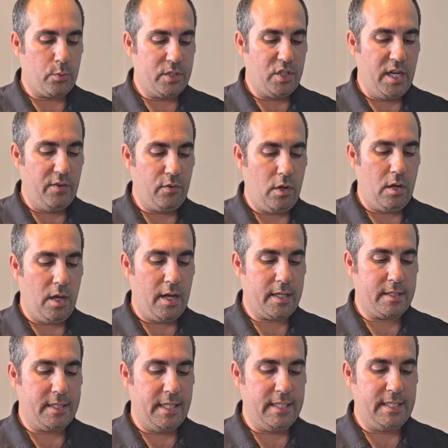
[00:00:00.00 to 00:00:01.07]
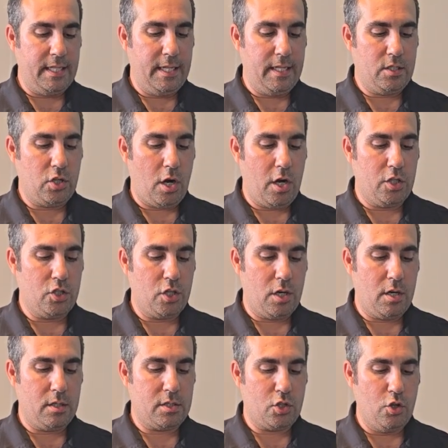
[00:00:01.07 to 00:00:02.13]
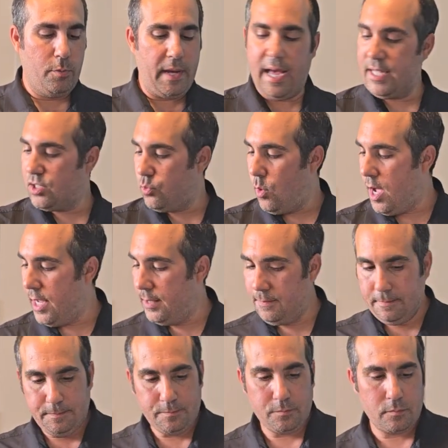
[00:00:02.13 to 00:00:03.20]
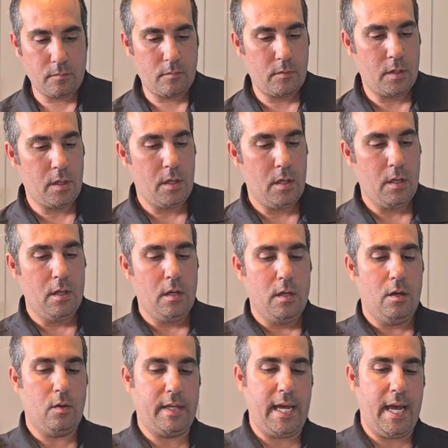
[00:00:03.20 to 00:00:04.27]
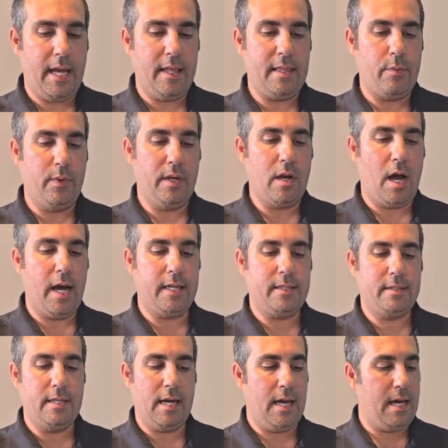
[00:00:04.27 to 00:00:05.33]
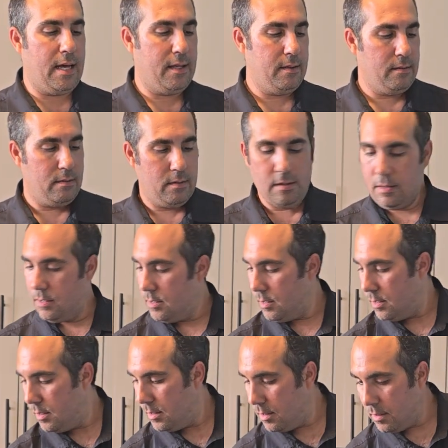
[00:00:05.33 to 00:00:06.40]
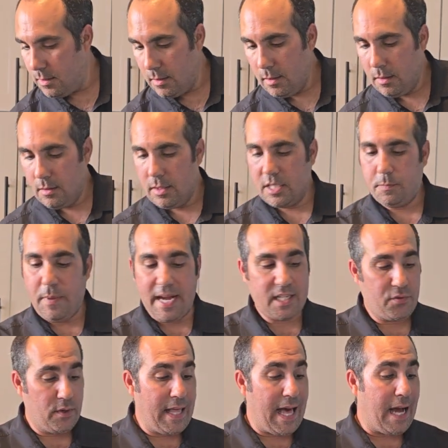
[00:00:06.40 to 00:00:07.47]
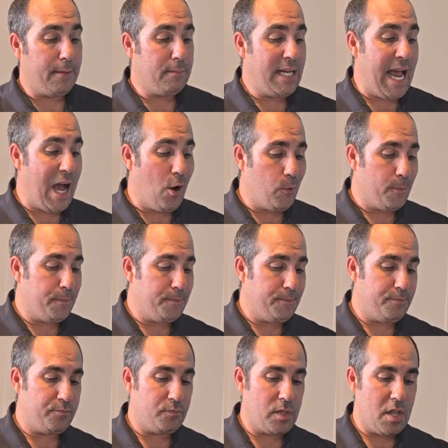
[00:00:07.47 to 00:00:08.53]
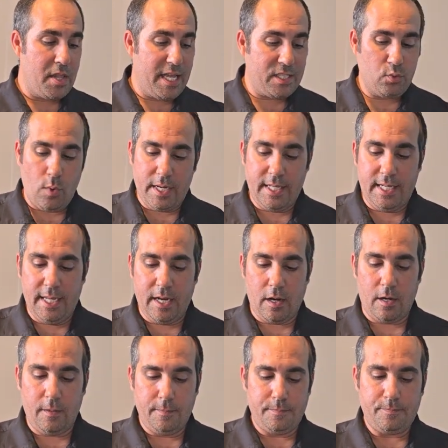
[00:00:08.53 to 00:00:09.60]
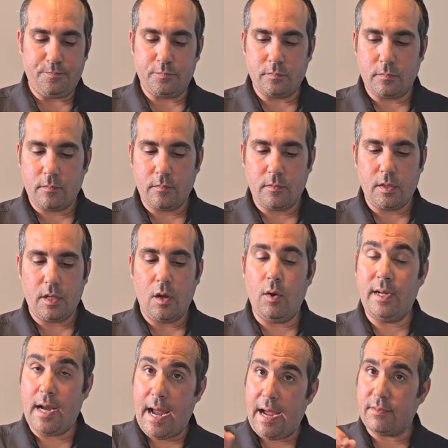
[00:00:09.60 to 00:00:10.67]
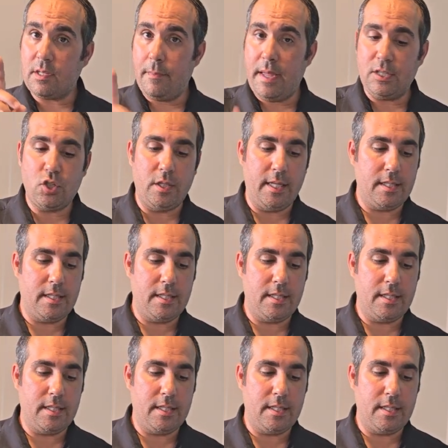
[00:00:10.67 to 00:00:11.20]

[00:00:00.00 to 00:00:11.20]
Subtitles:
the retrieval hook, DC charger, Scuba S1. Okay, and then we got the specs for that. Now, this one here, and I have to mention